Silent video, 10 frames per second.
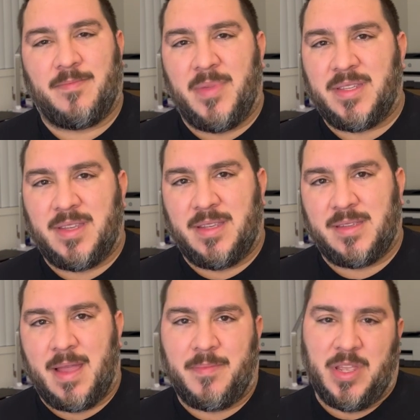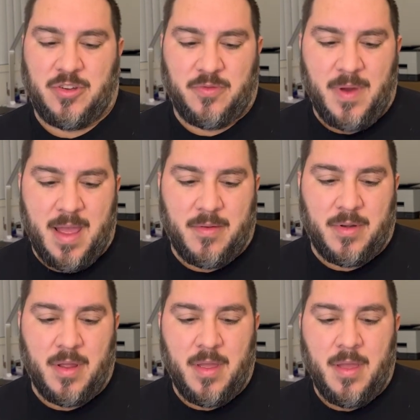Misty Step each round,